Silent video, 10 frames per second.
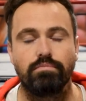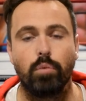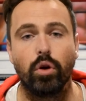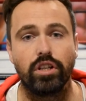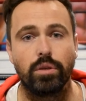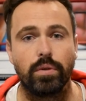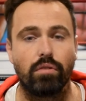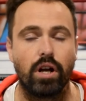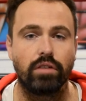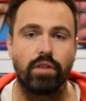pointing you in the
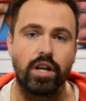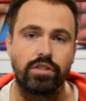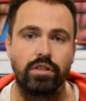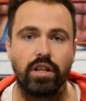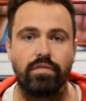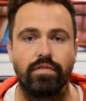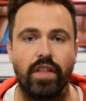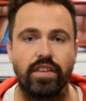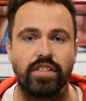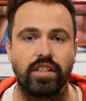right direction if
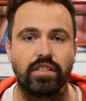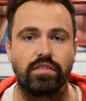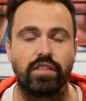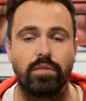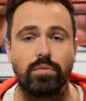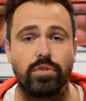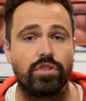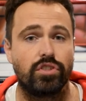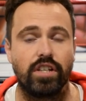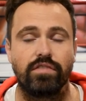there's things they would
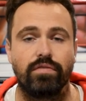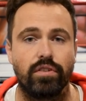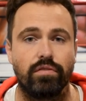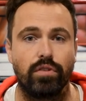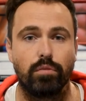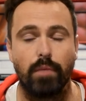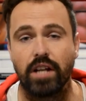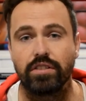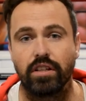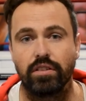suggest for, for a
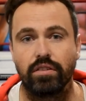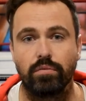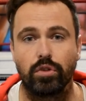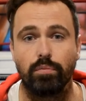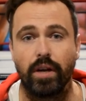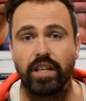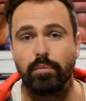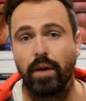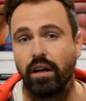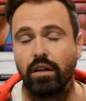match that could make
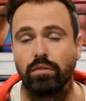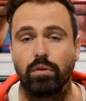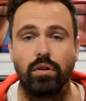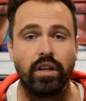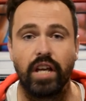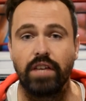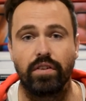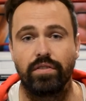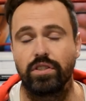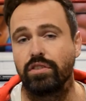it better or even
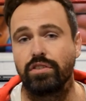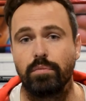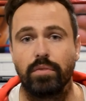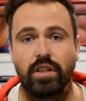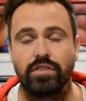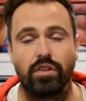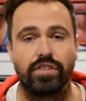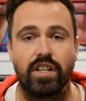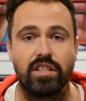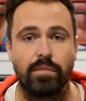if it's as simple as not
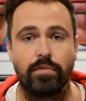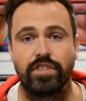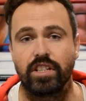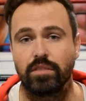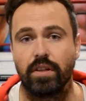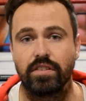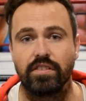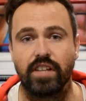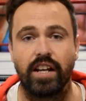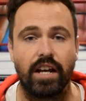seeing someone for six months
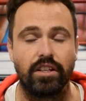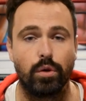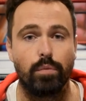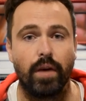and saying how you doing